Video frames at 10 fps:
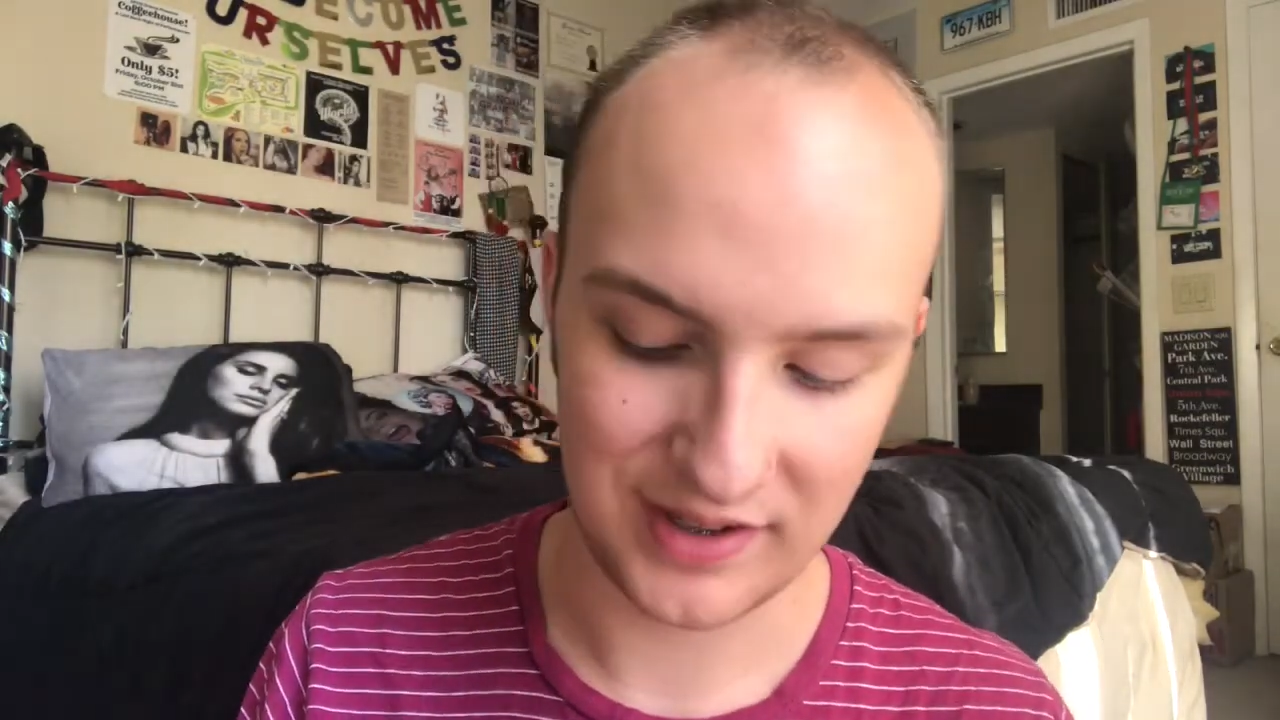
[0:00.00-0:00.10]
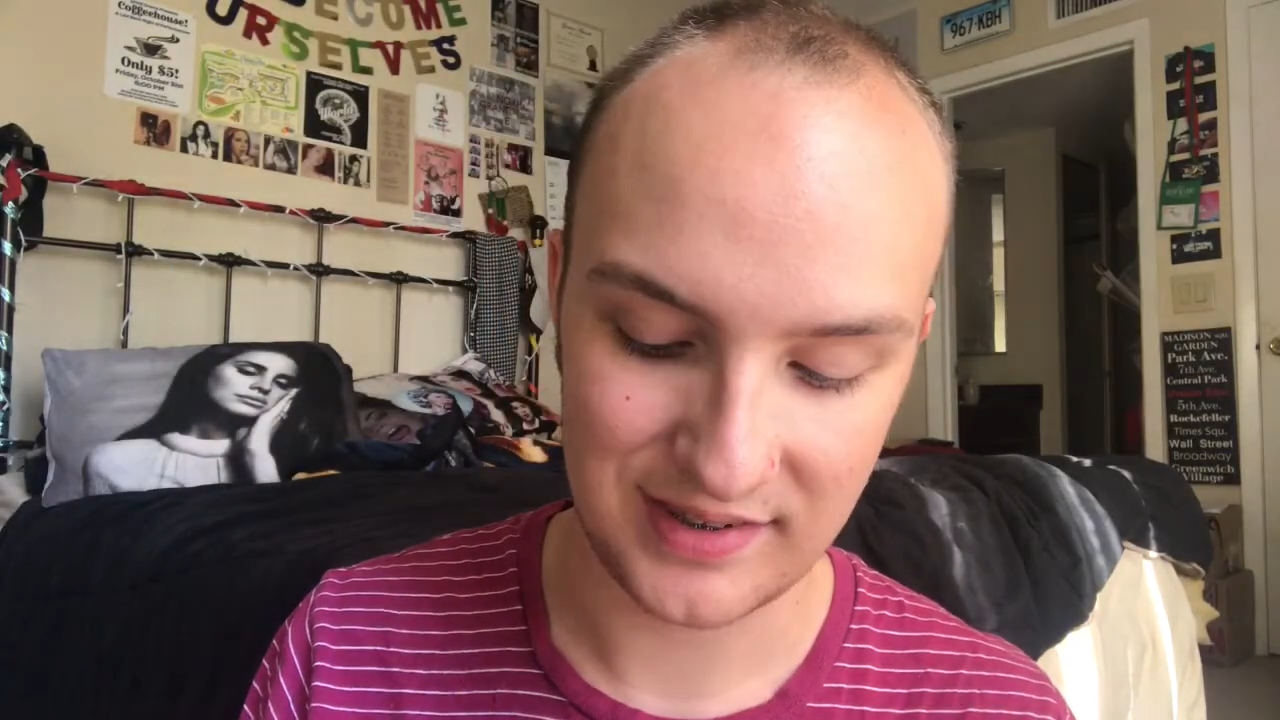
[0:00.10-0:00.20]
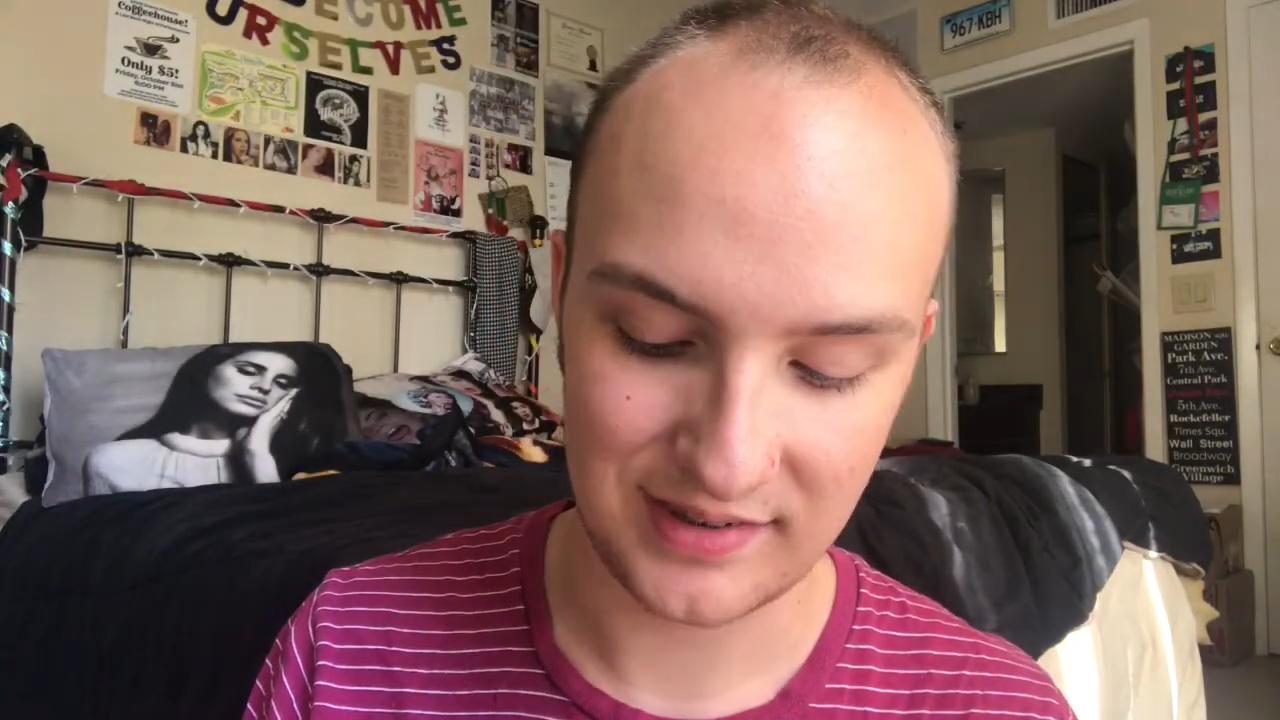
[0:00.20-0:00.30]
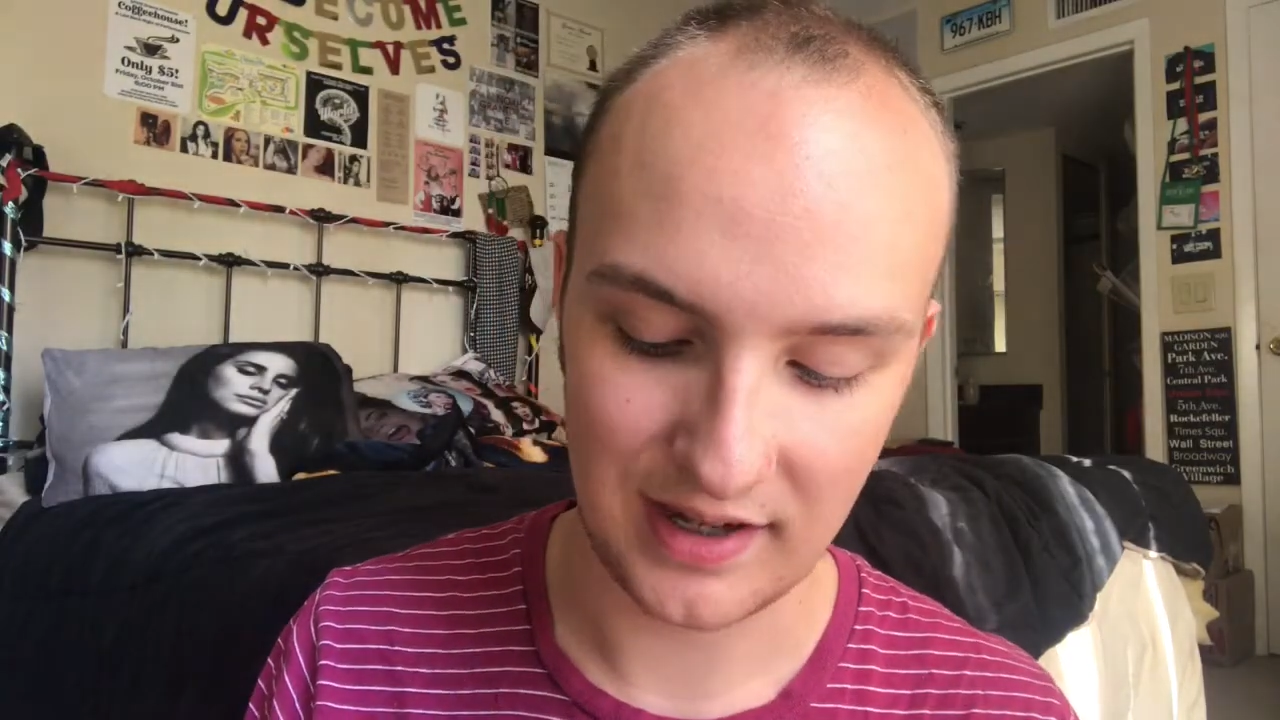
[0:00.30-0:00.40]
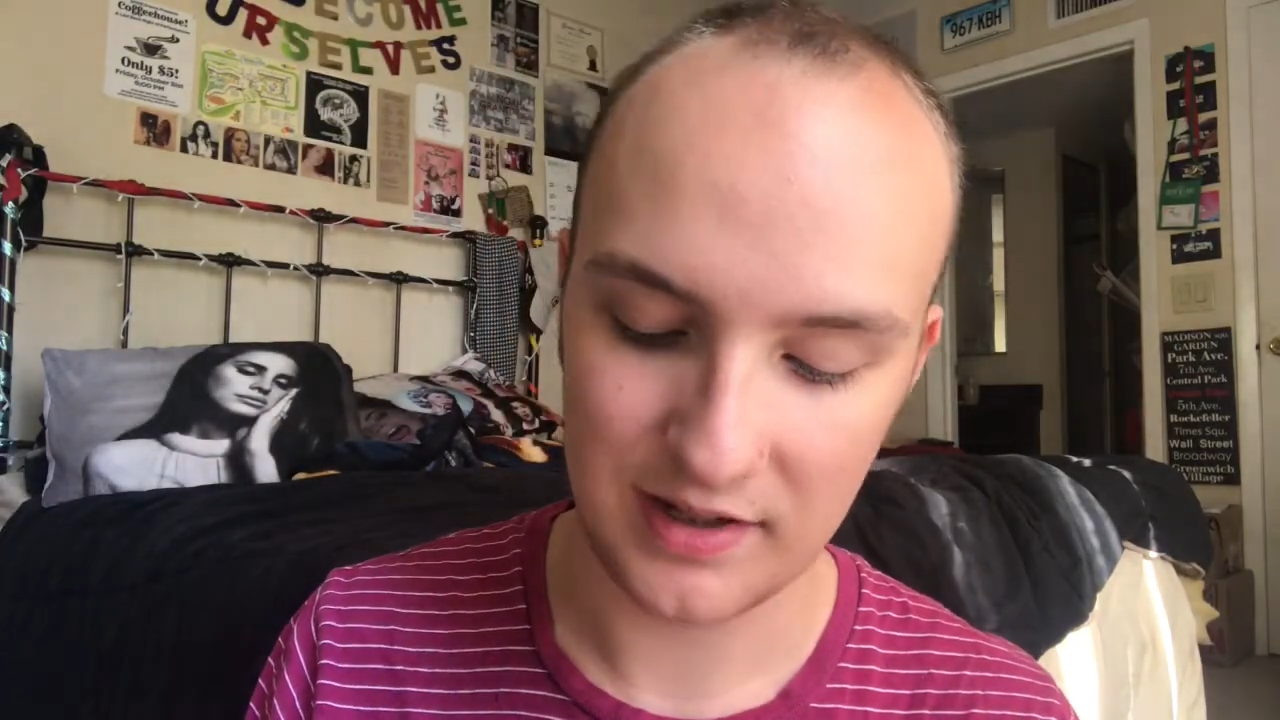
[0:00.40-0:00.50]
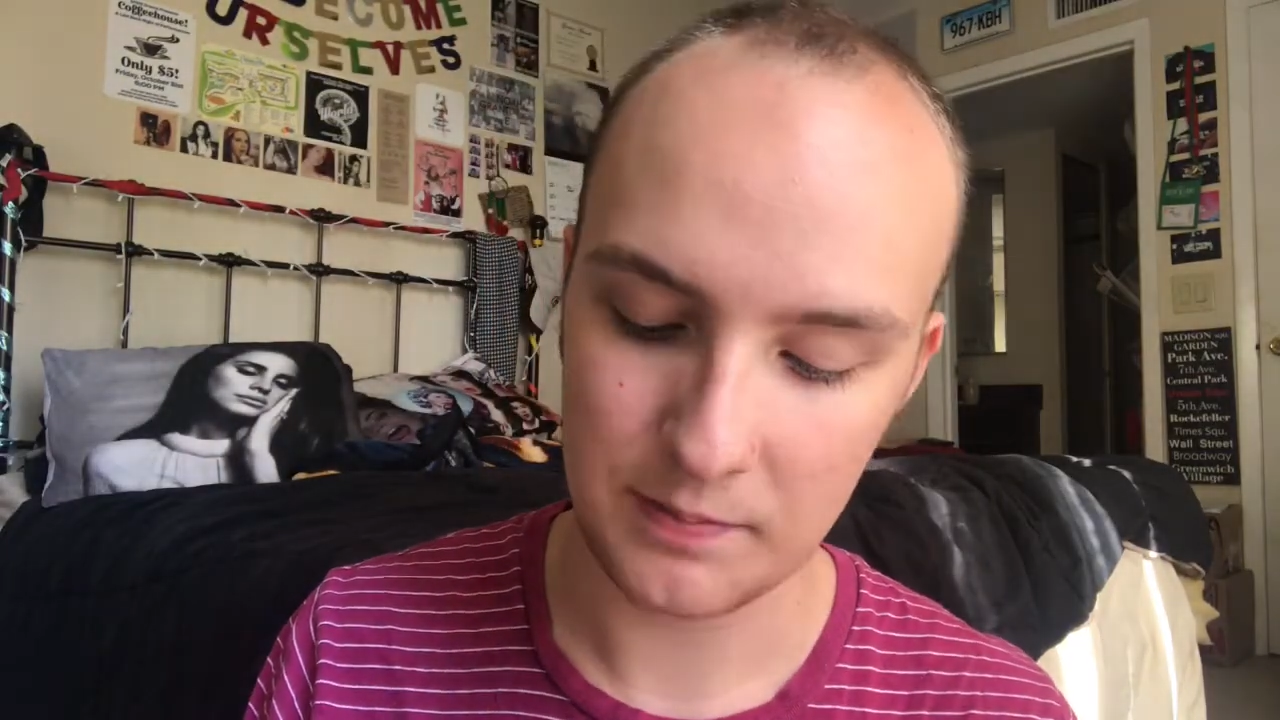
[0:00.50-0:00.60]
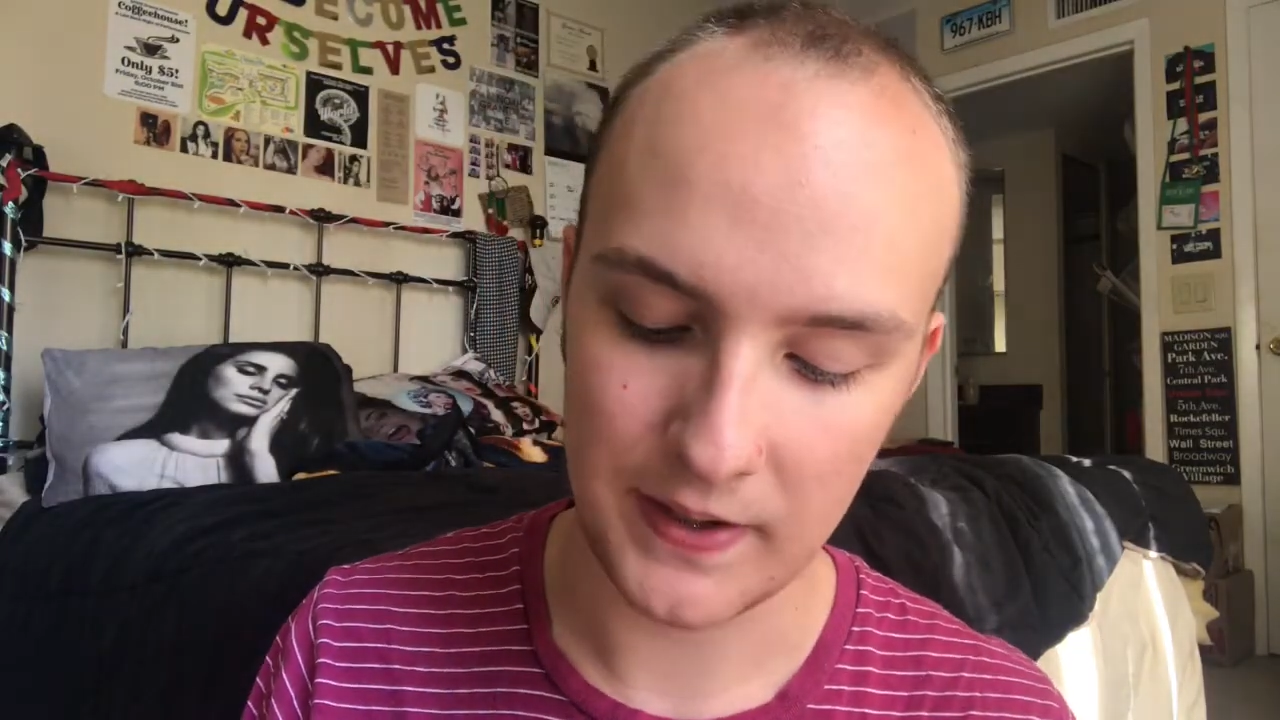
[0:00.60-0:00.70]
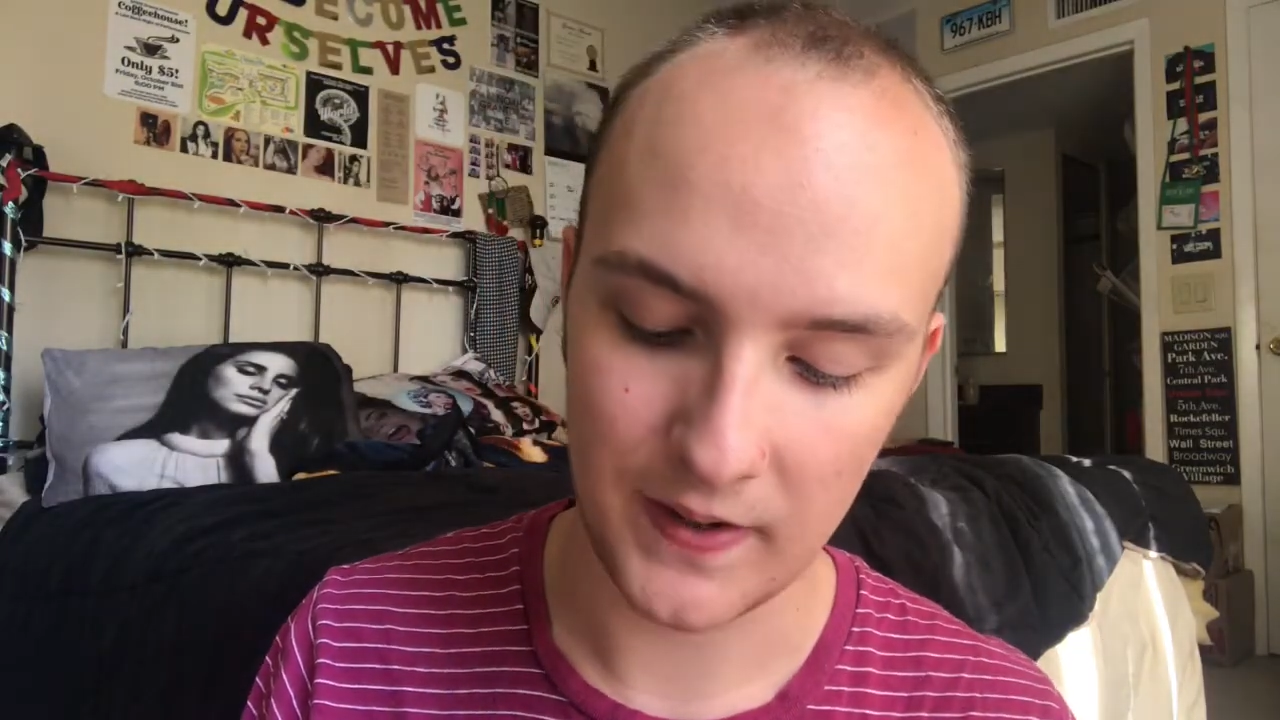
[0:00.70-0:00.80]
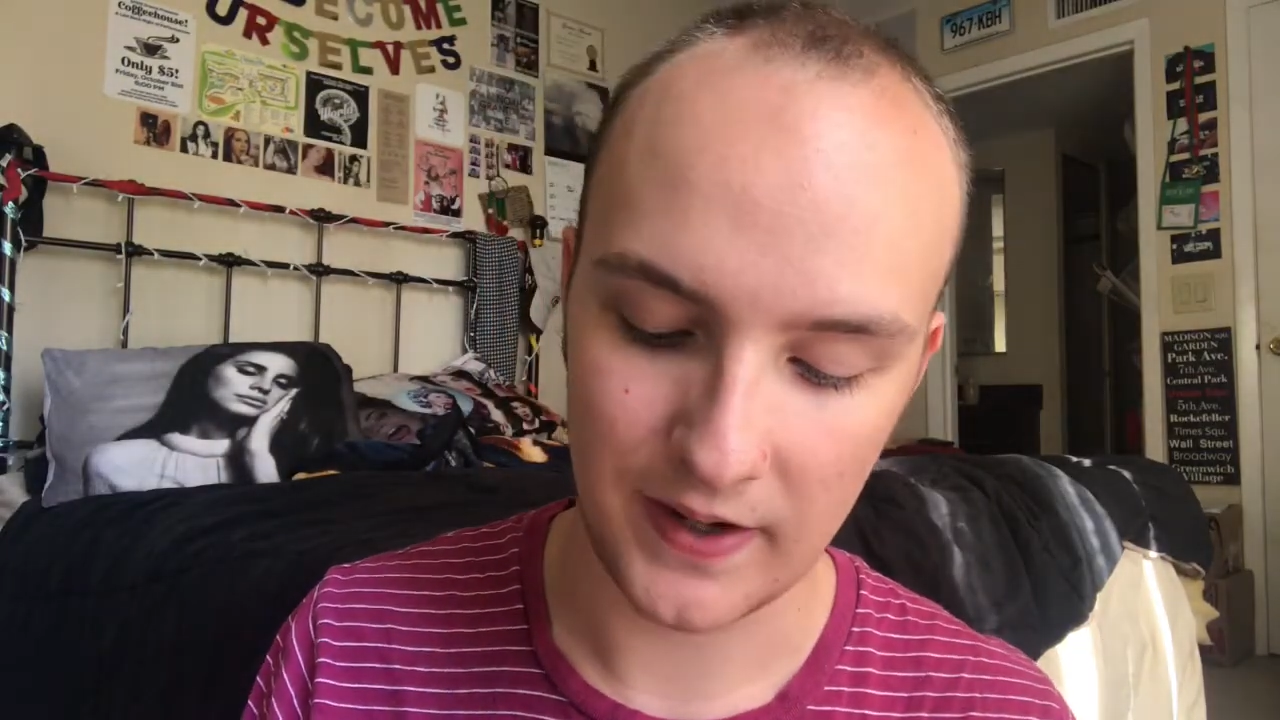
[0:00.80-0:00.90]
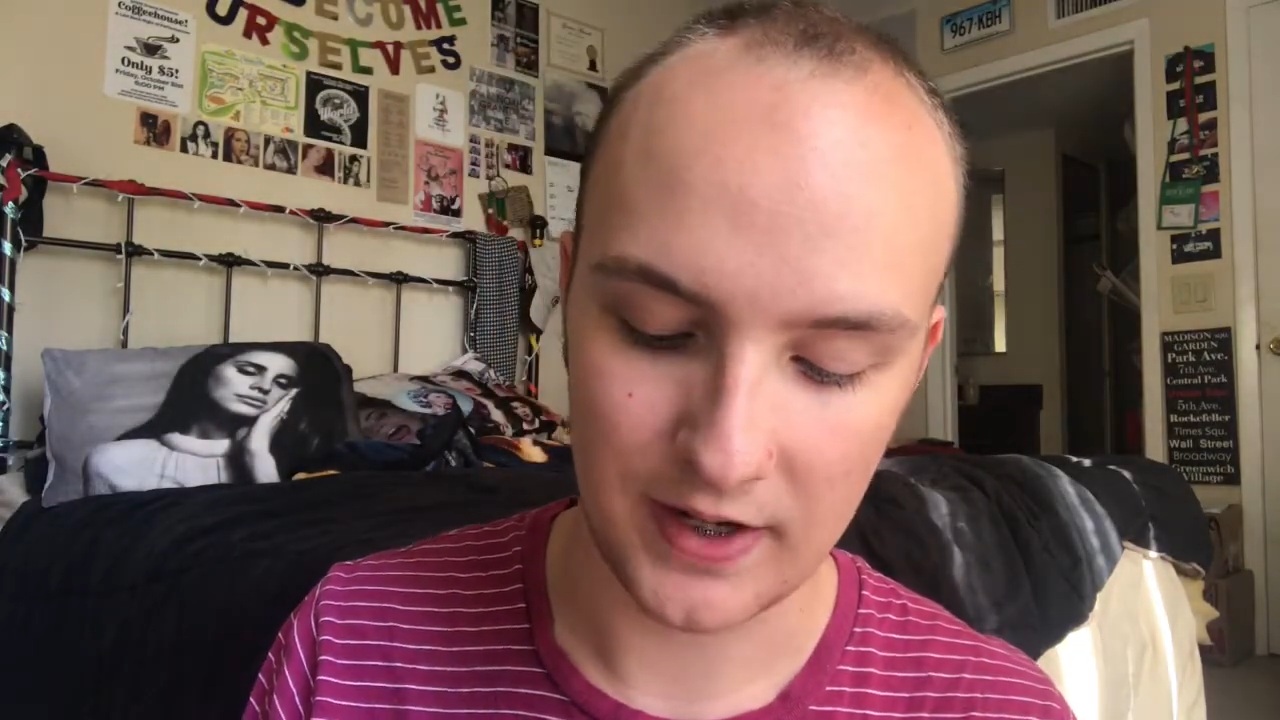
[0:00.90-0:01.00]
extended
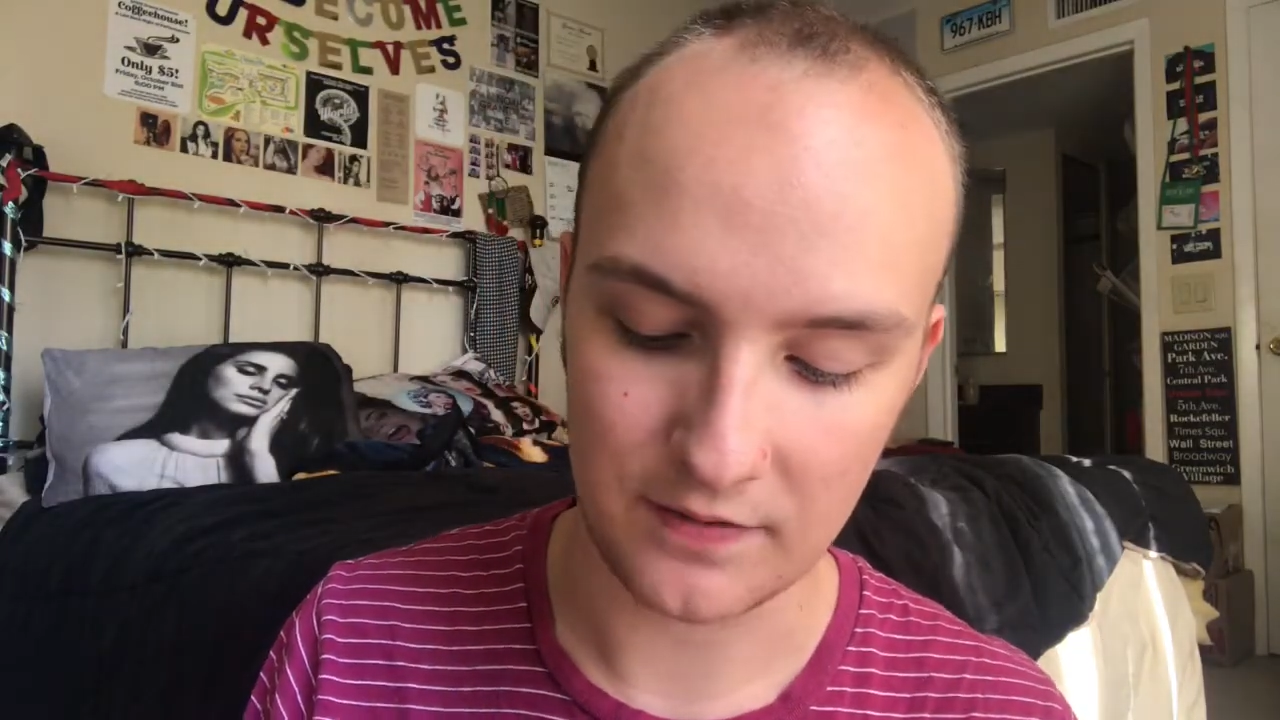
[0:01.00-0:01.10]
period